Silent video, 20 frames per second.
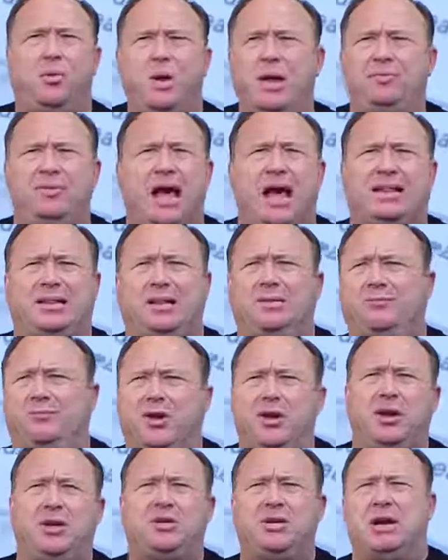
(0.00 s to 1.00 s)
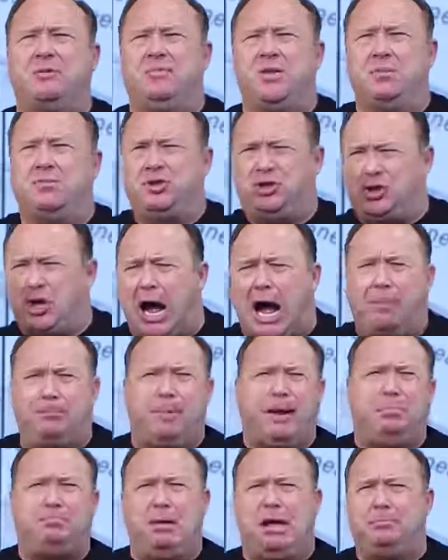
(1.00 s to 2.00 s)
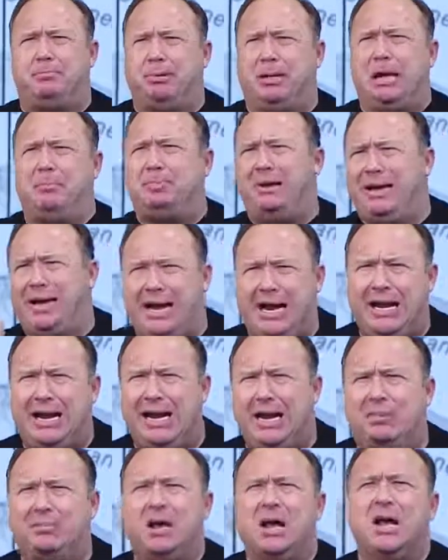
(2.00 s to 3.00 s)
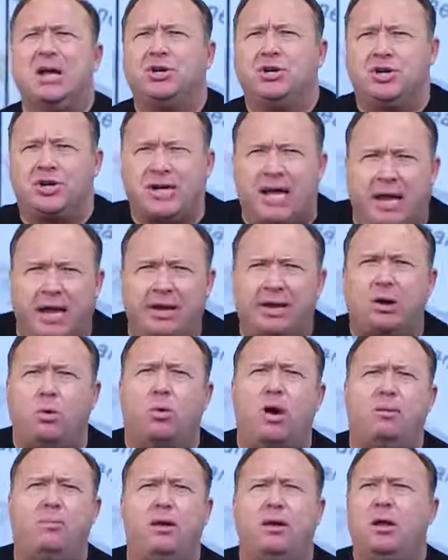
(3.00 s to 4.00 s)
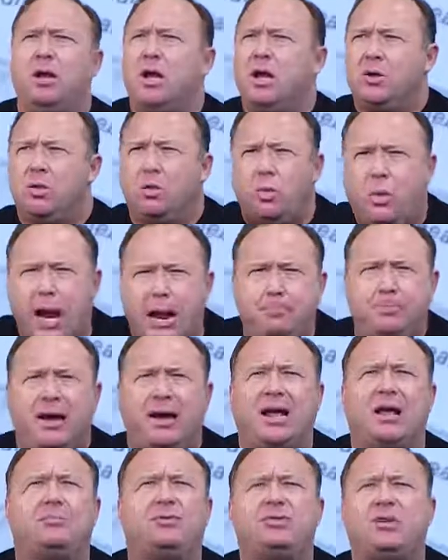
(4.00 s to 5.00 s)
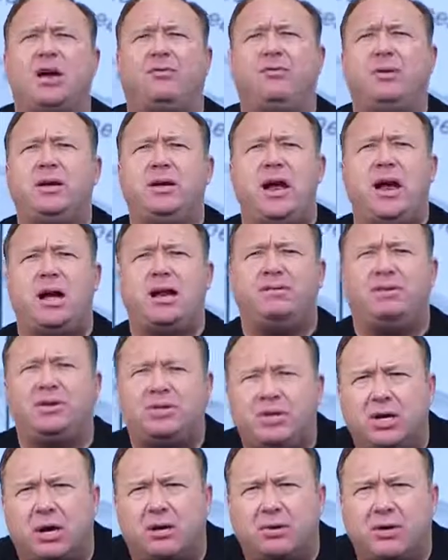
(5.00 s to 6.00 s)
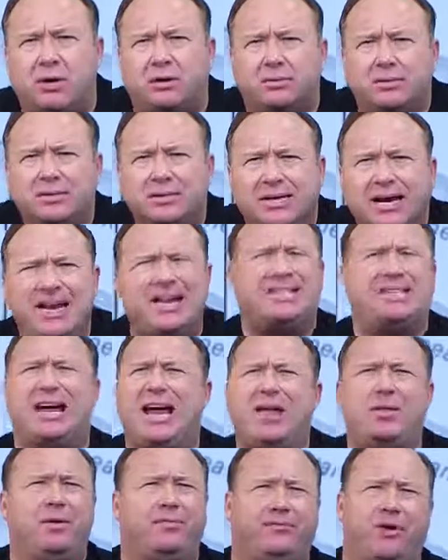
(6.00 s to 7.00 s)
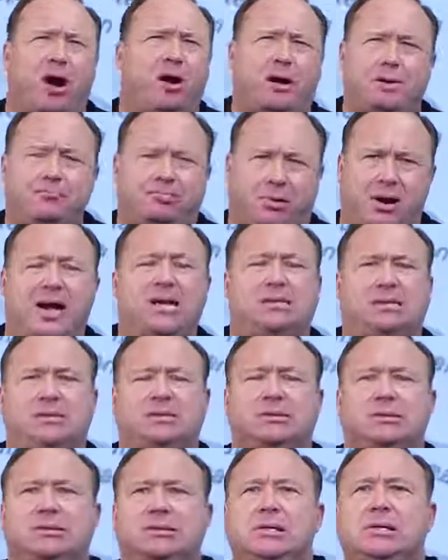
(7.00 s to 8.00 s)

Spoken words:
We've got the footage of them chopping people up and eating them, selling the women, raping them, stuff we can't even show you. And it's in the foreign press.